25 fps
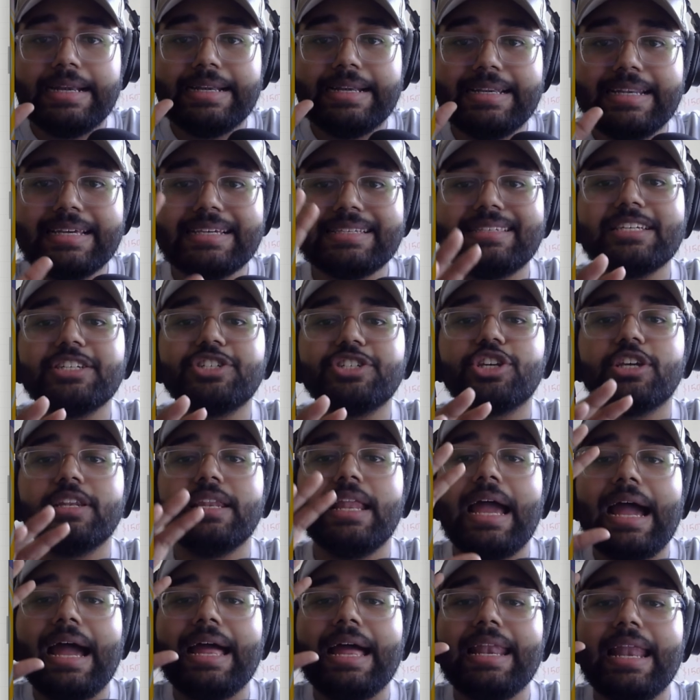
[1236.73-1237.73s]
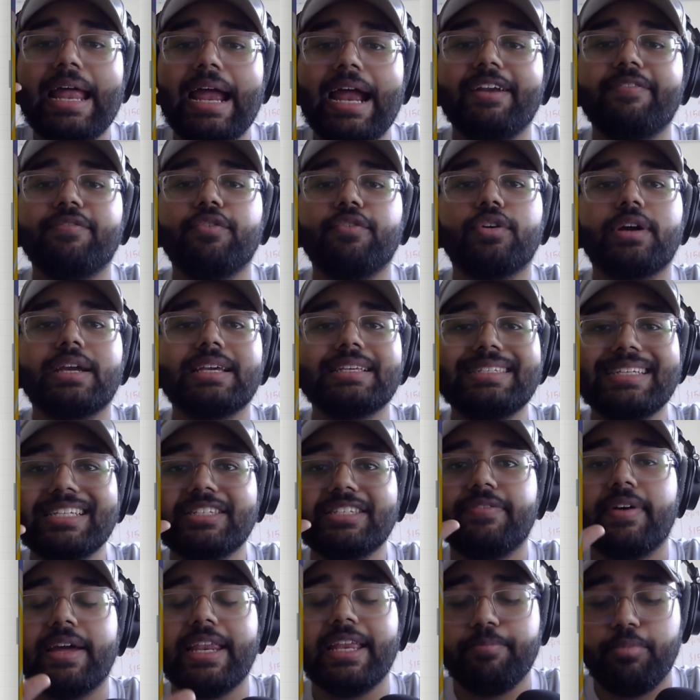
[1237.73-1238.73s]
Decision and advocacy is
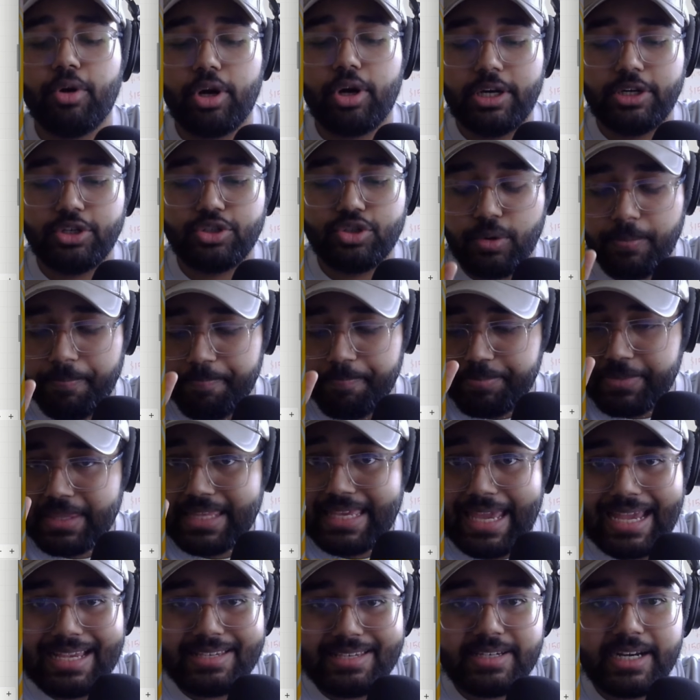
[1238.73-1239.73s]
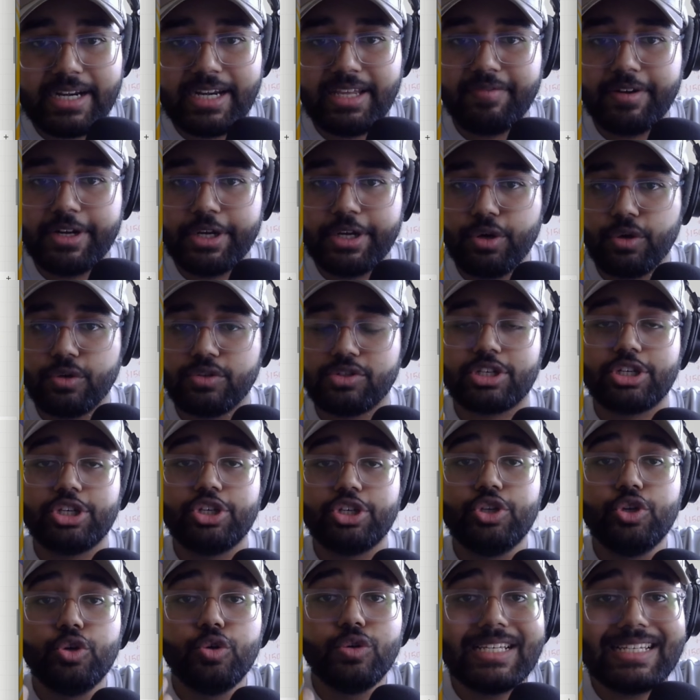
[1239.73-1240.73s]
very important. So case study videos,
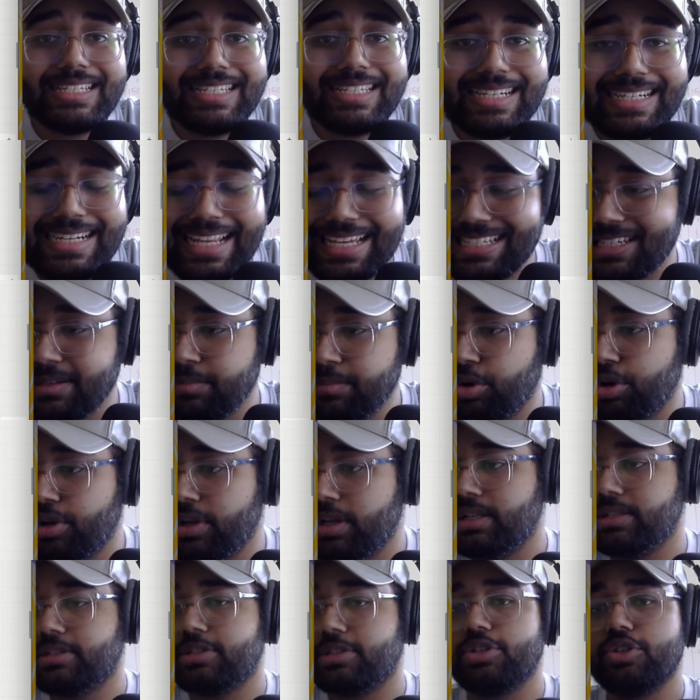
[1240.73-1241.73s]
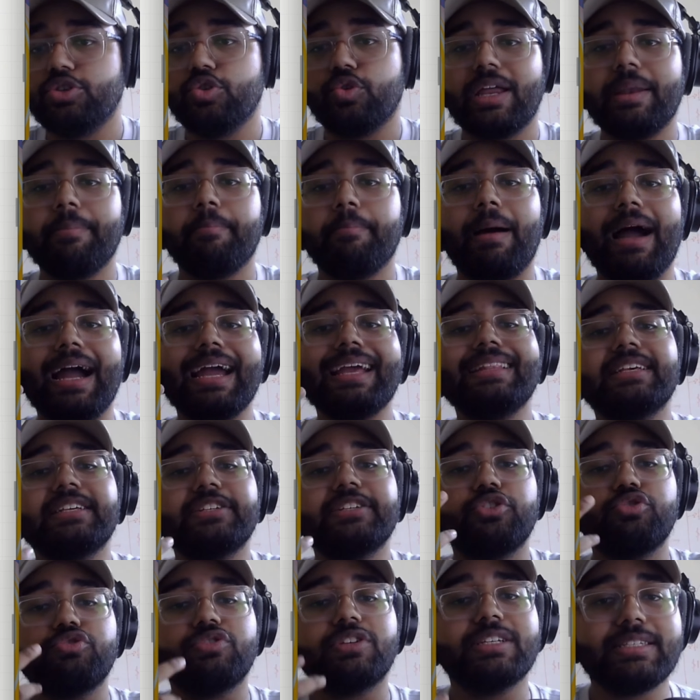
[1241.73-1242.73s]
UGC testimonials, you can buy these
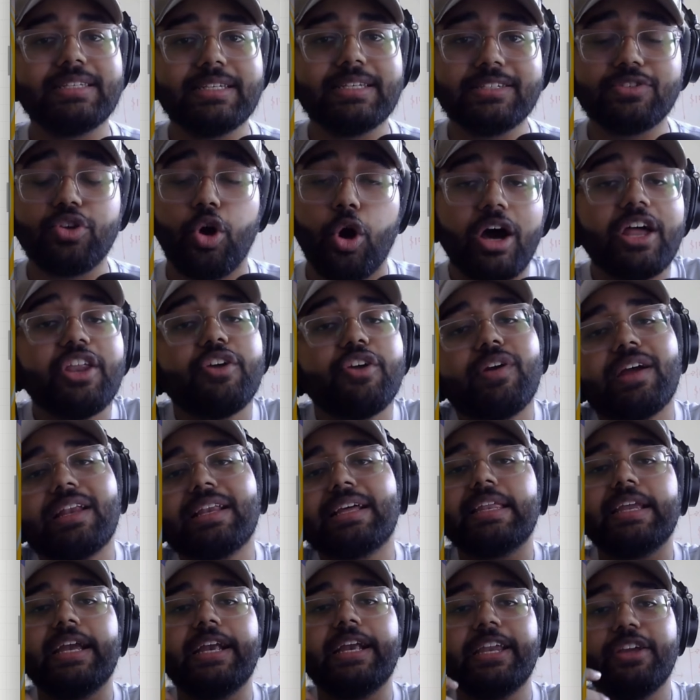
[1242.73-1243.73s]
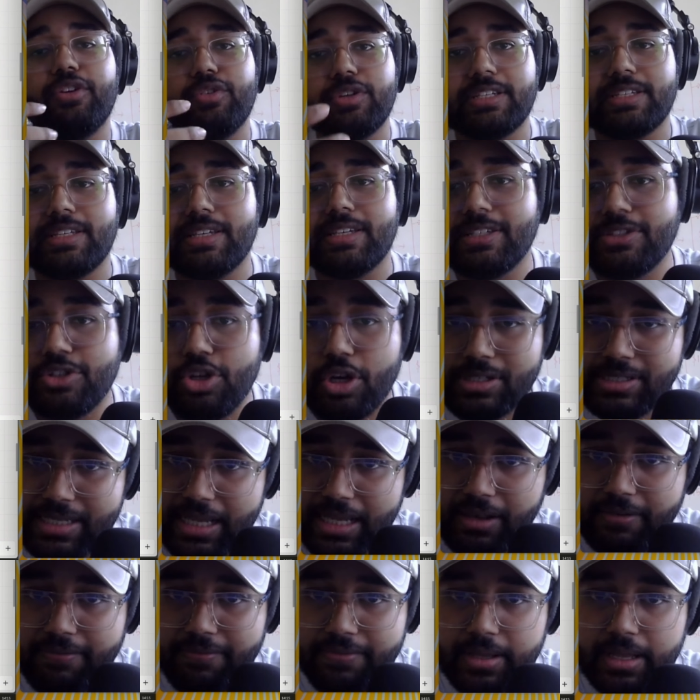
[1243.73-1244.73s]
UGCs or you can create UGCs
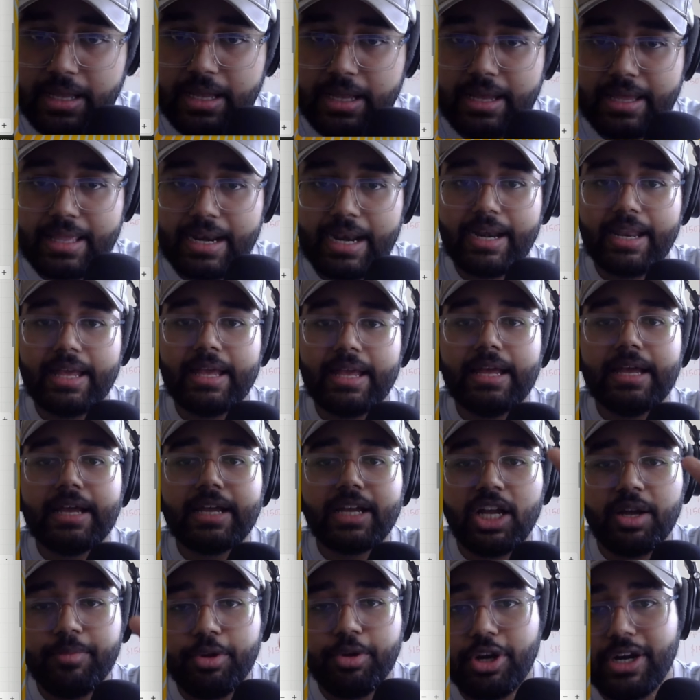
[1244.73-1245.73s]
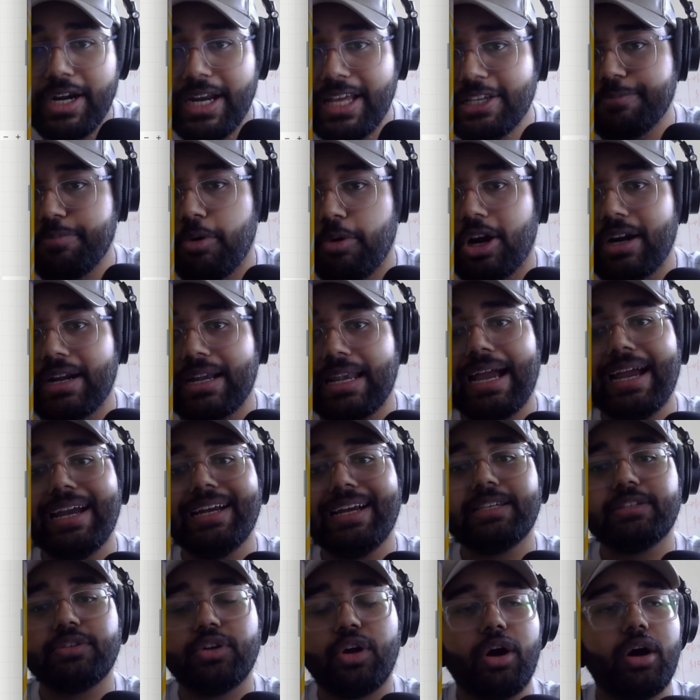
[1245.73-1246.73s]
yourself, right? Community
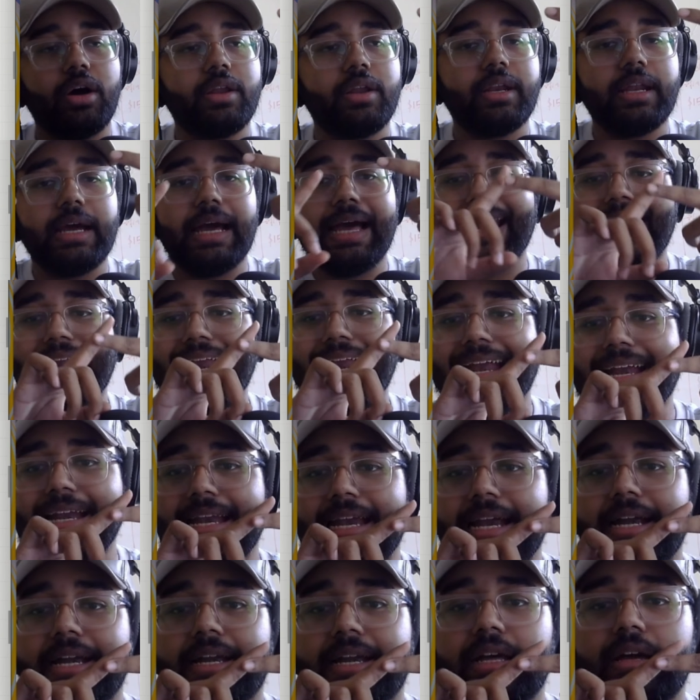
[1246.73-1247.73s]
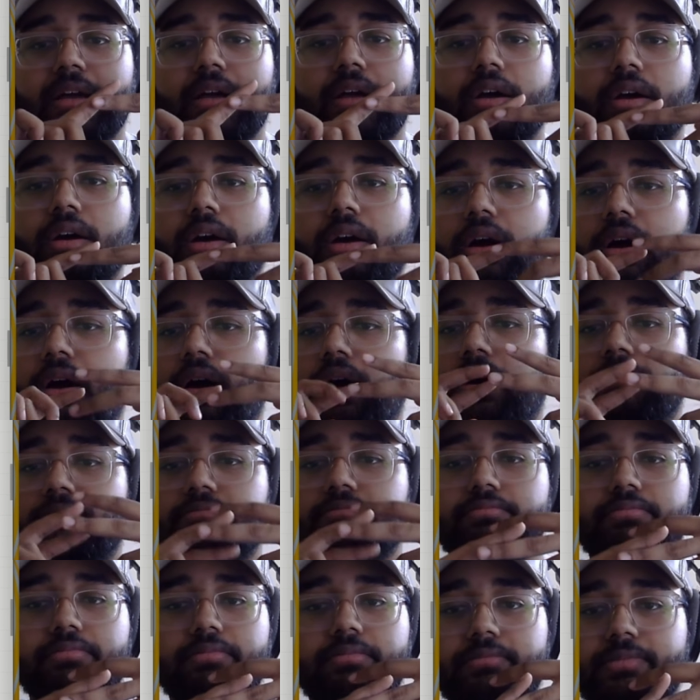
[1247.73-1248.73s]
spotlights on Reddit, uh,
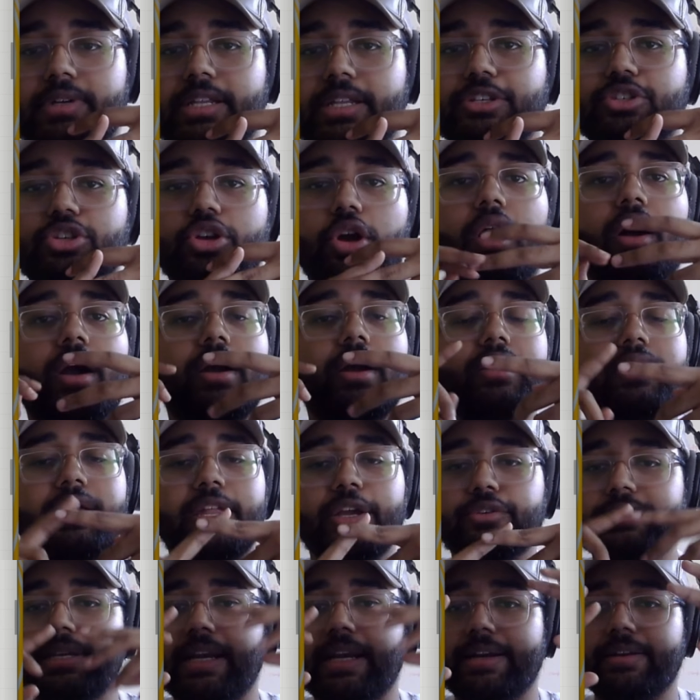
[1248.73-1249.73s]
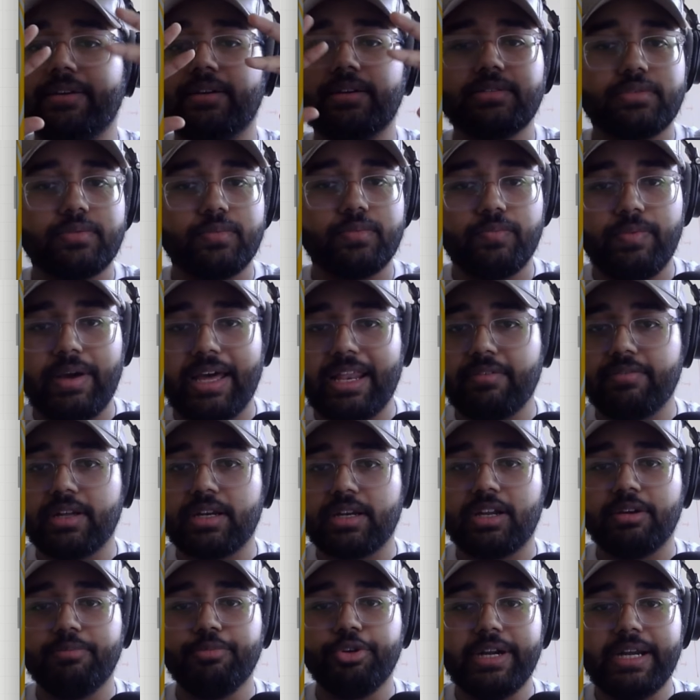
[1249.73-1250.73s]
Discord, newsletters, wherever
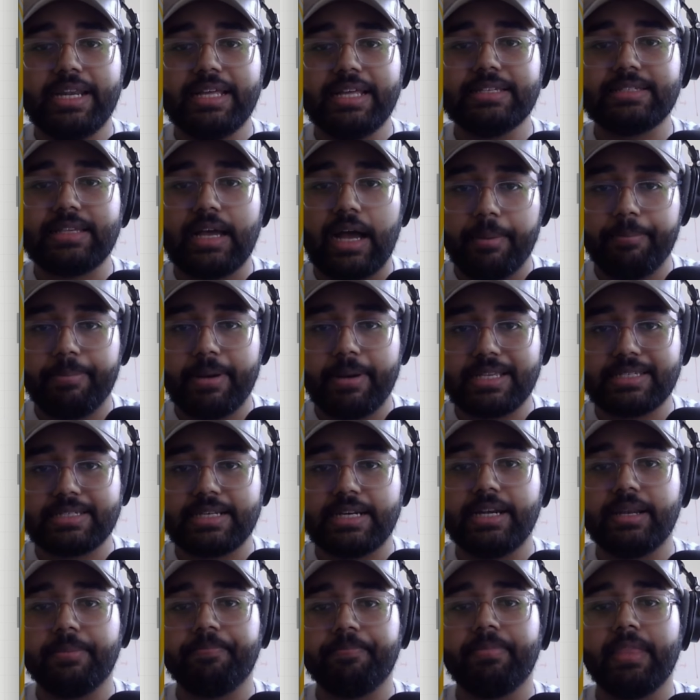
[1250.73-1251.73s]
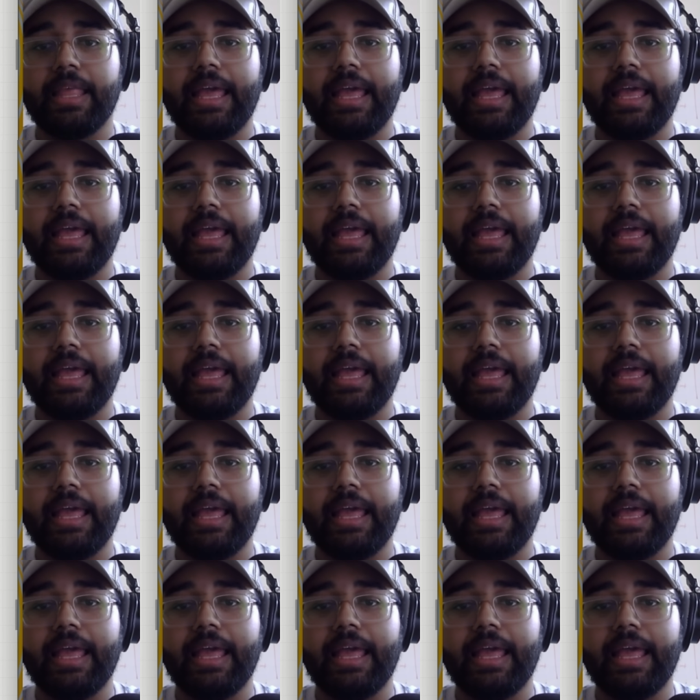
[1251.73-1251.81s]
communities are present.